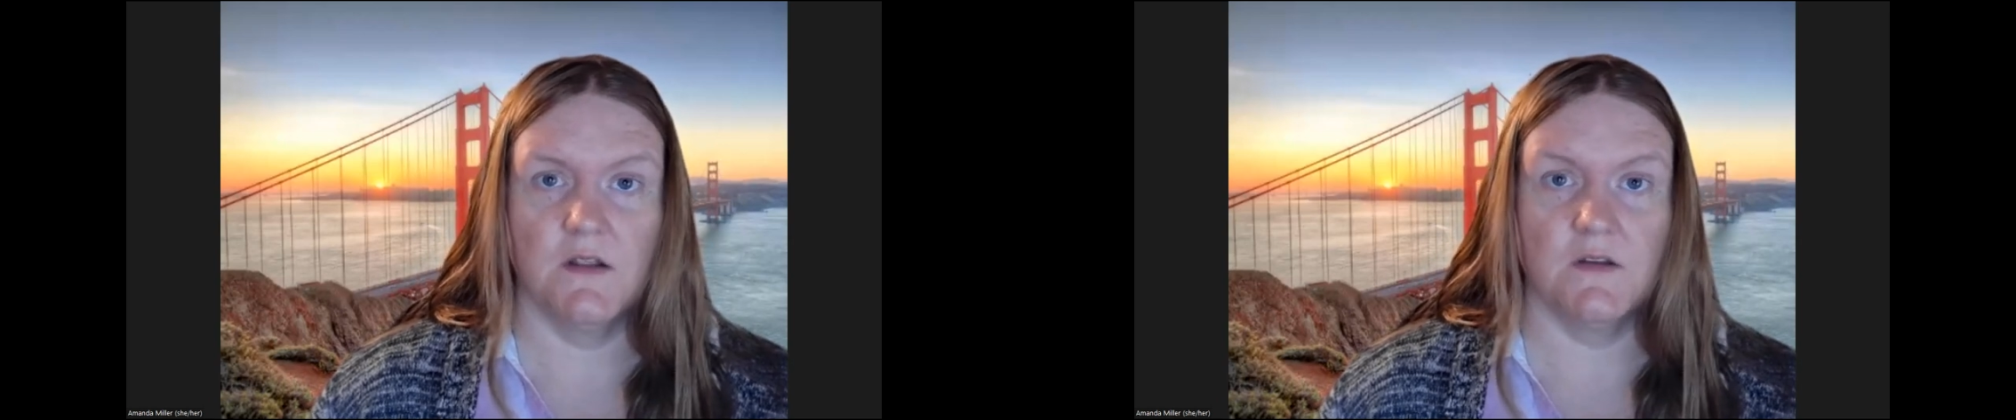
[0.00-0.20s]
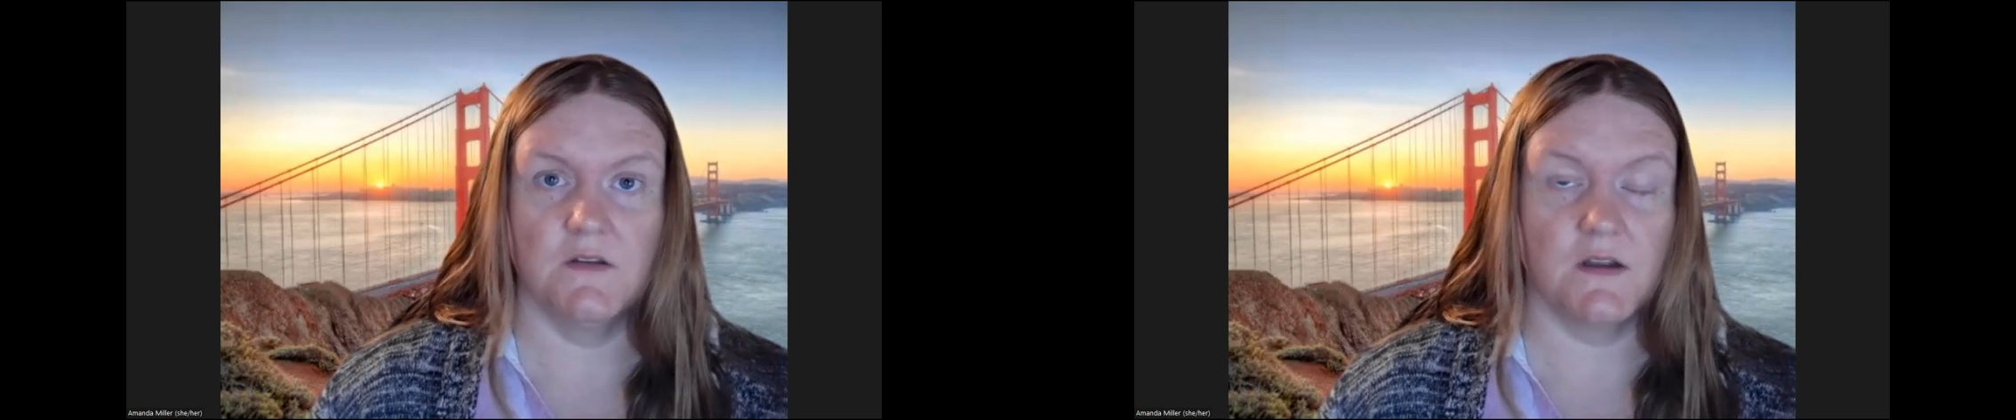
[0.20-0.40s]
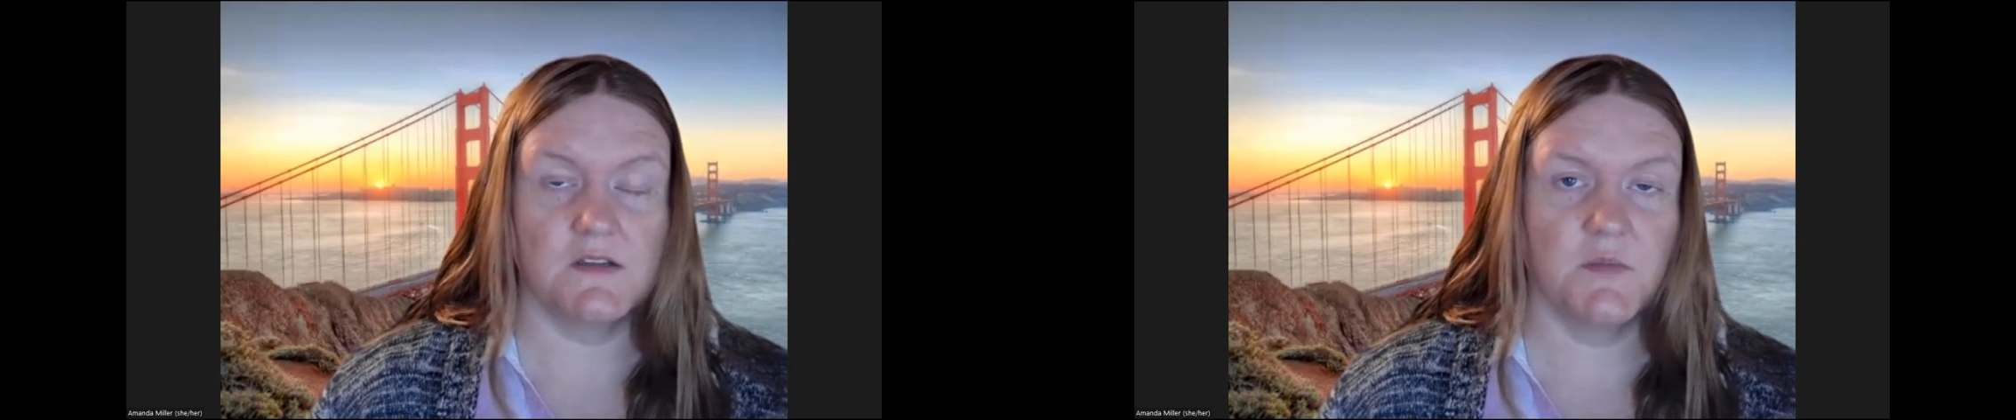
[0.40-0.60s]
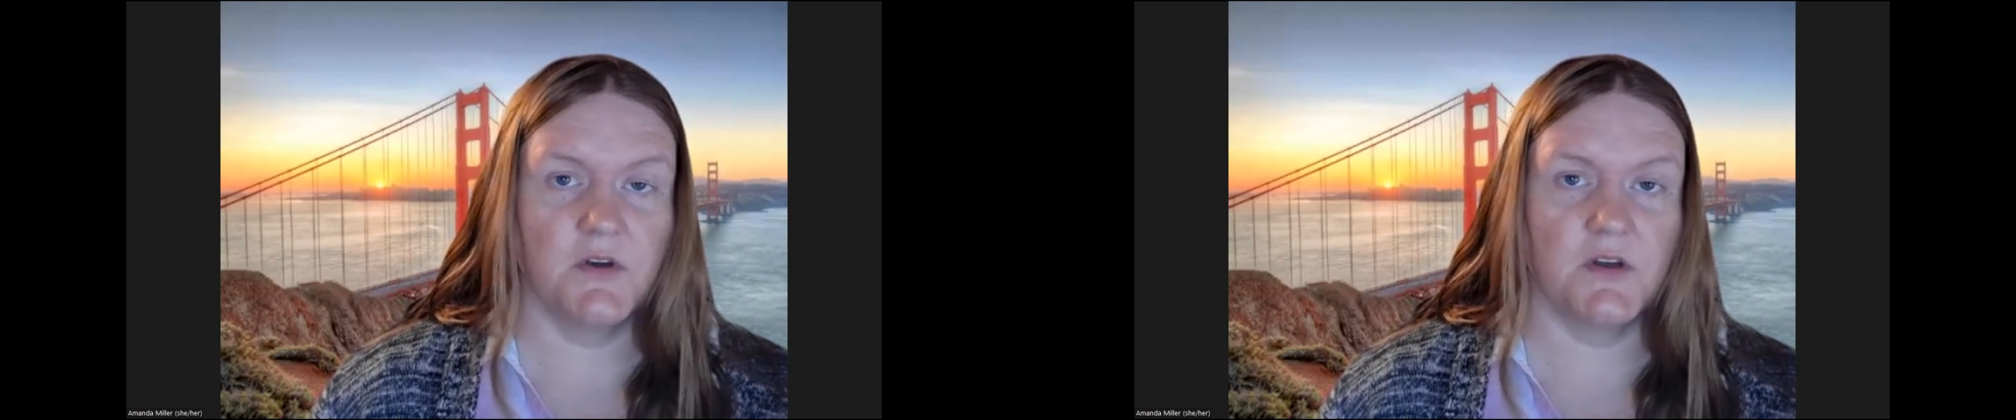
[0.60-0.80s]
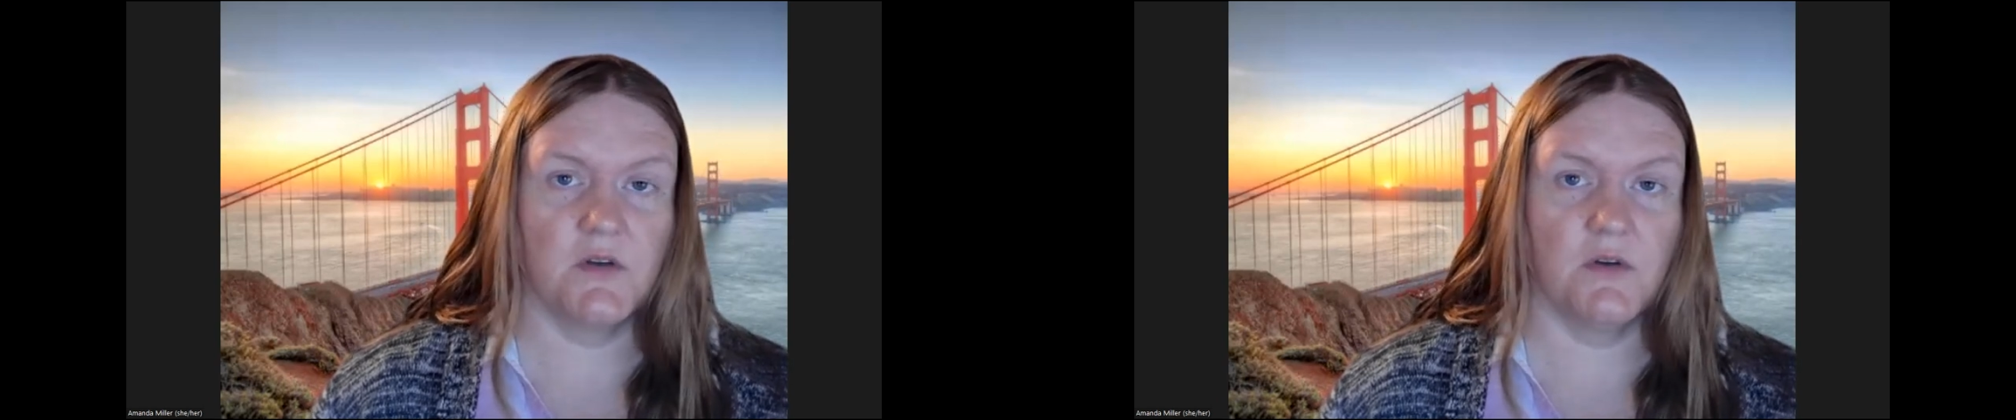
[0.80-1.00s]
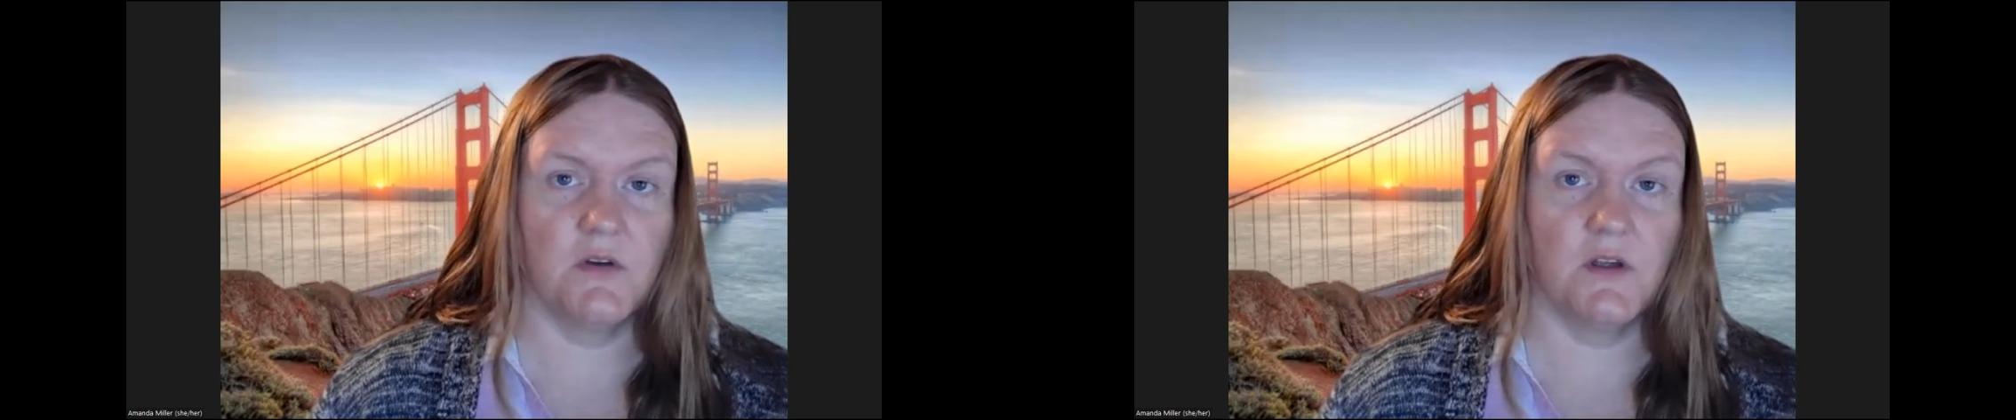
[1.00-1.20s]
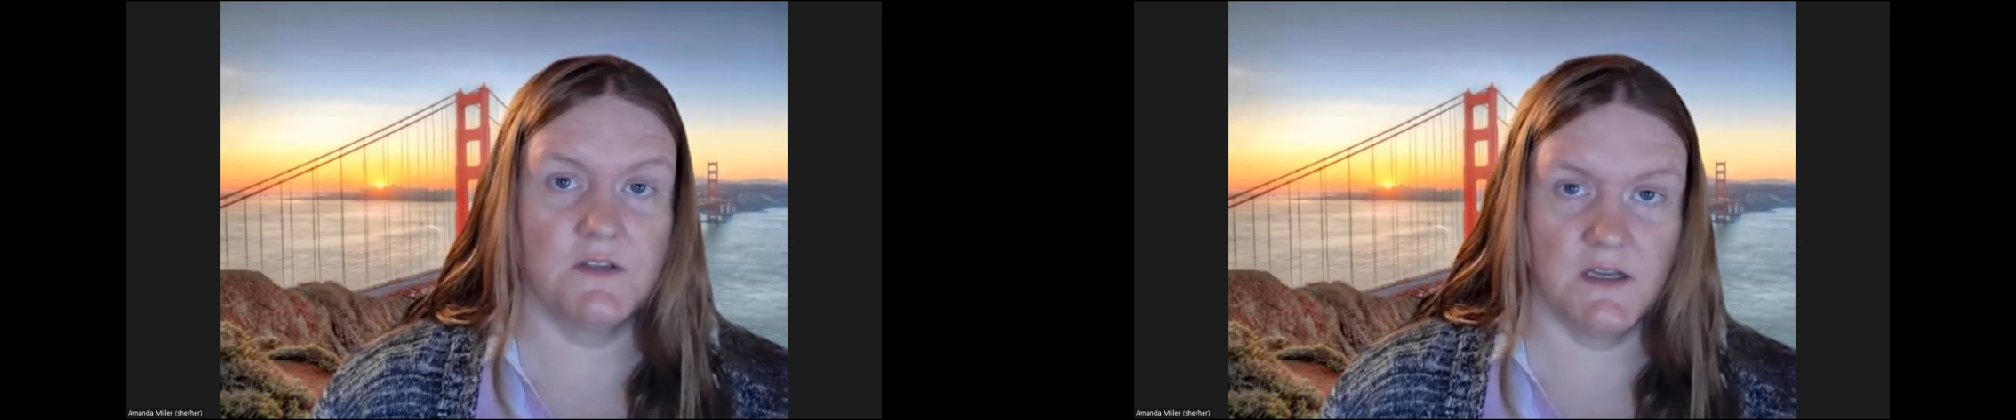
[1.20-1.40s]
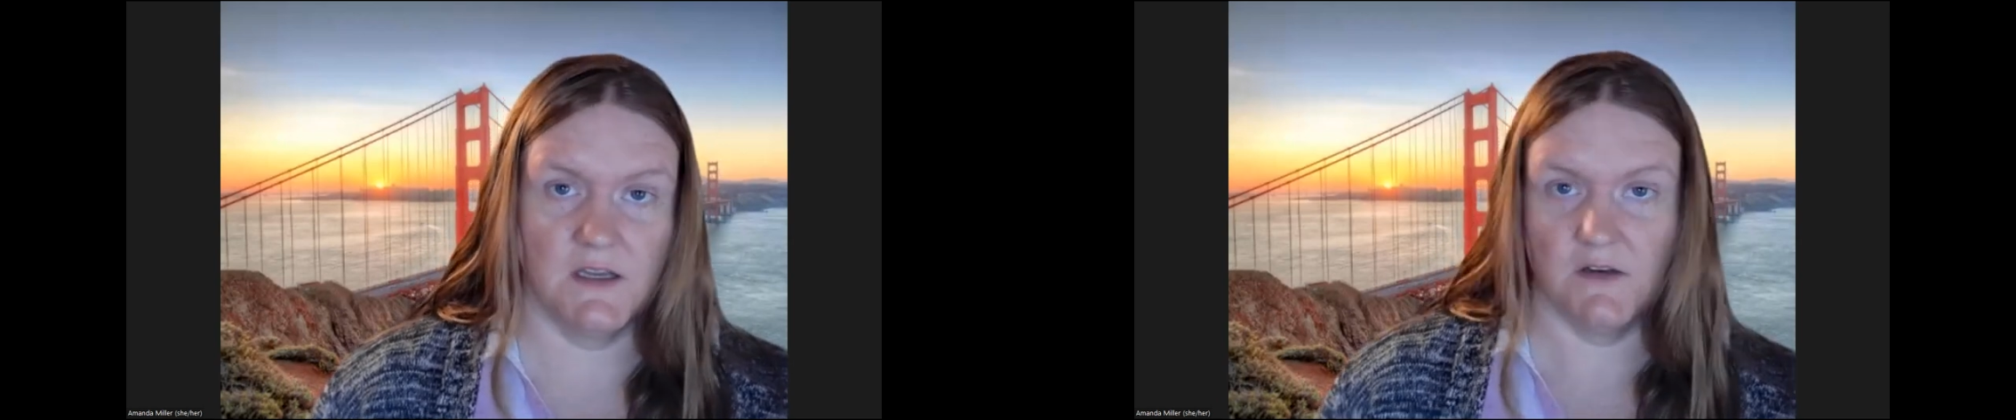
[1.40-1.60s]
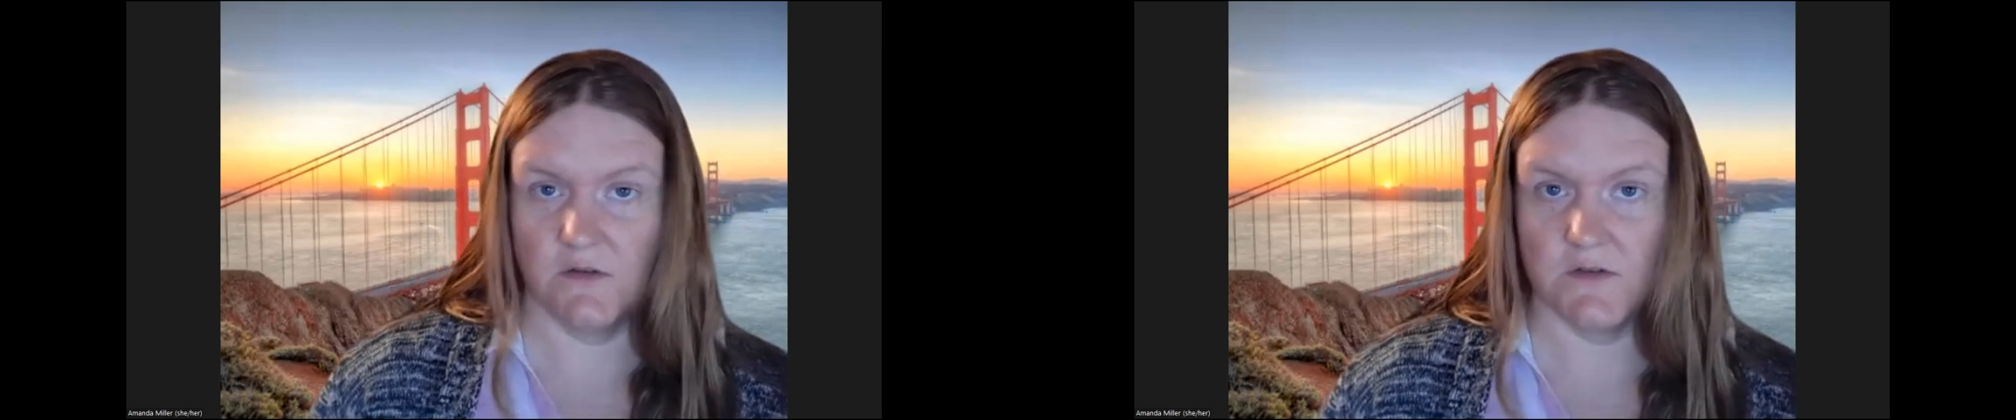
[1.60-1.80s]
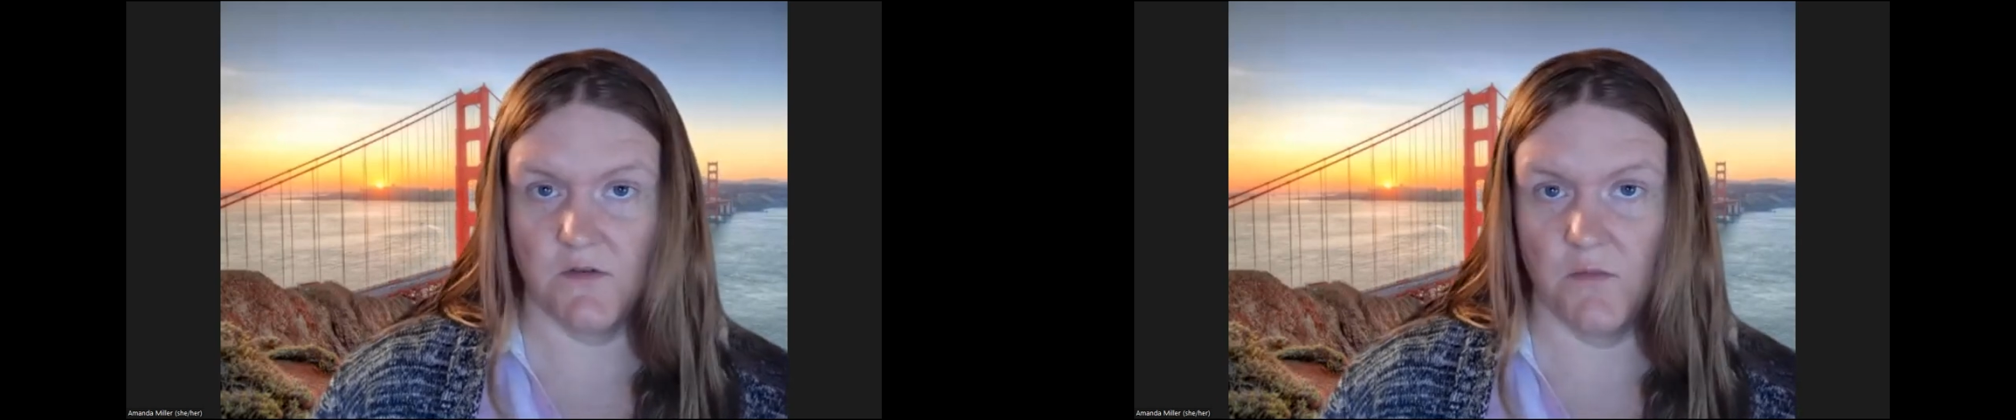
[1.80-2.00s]
the textbook and taking
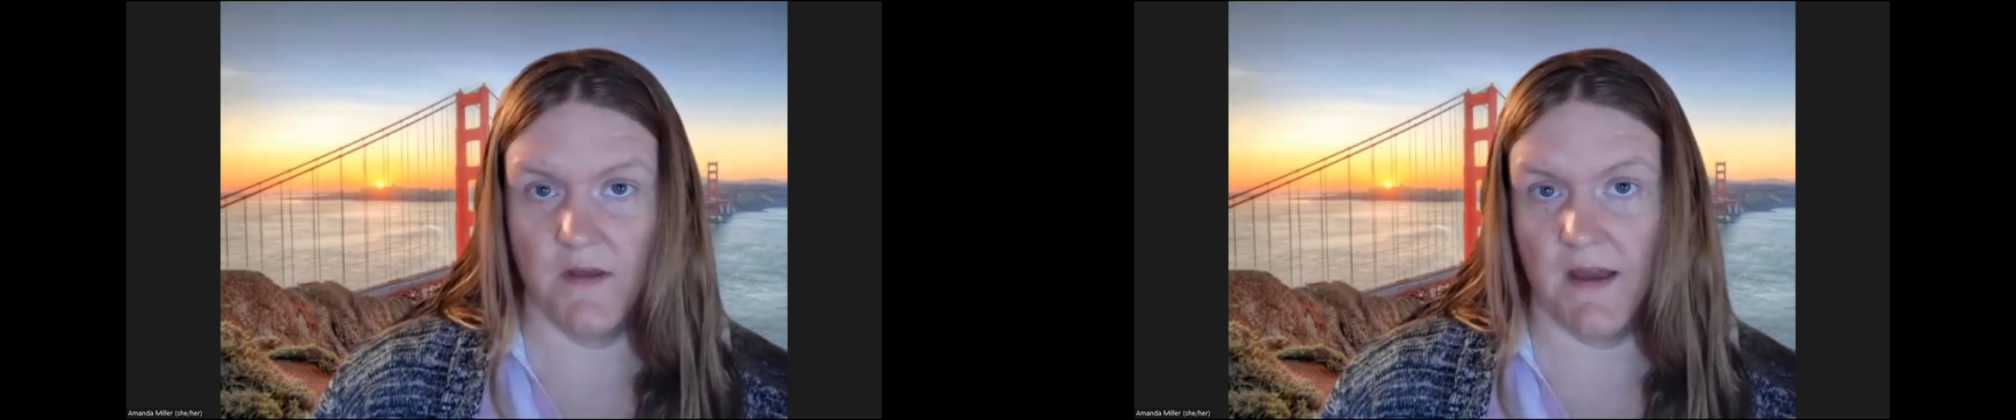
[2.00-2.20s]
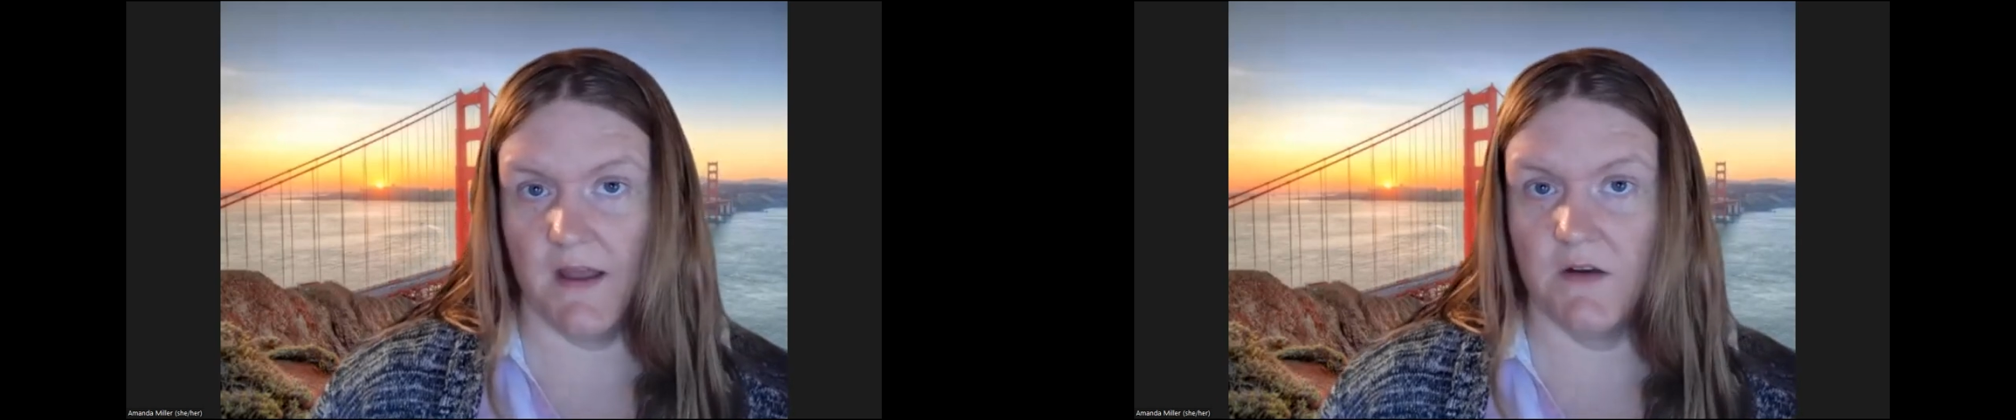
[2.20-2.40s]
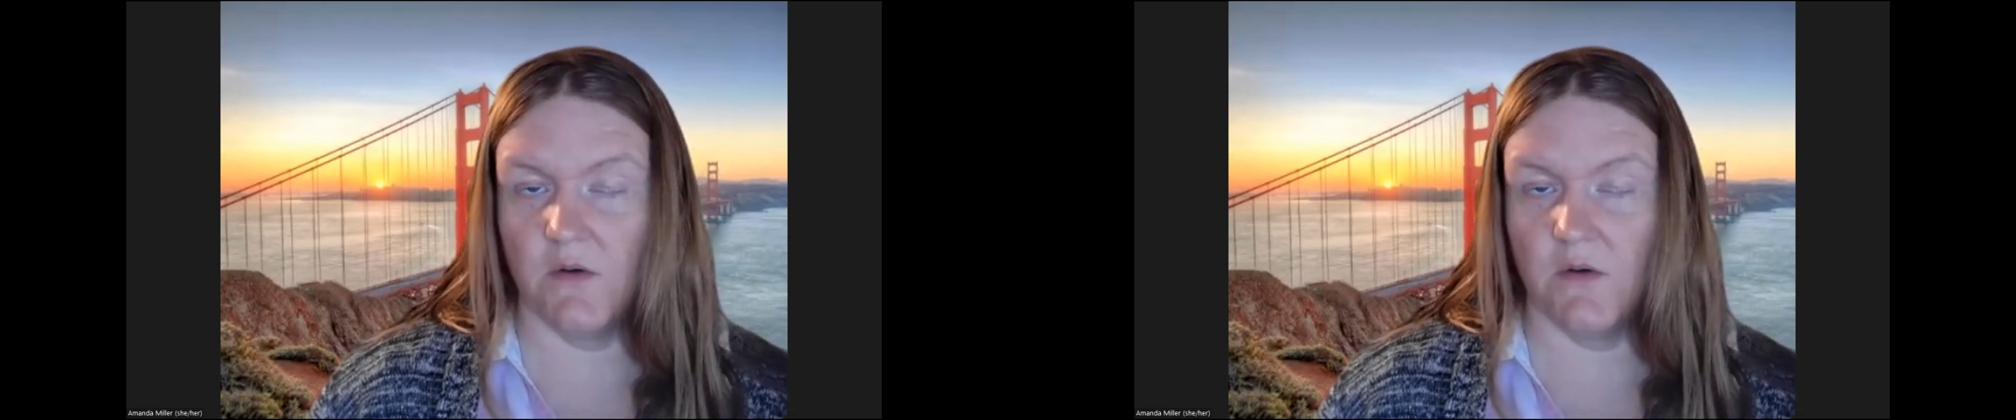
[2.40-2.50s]
notes from that,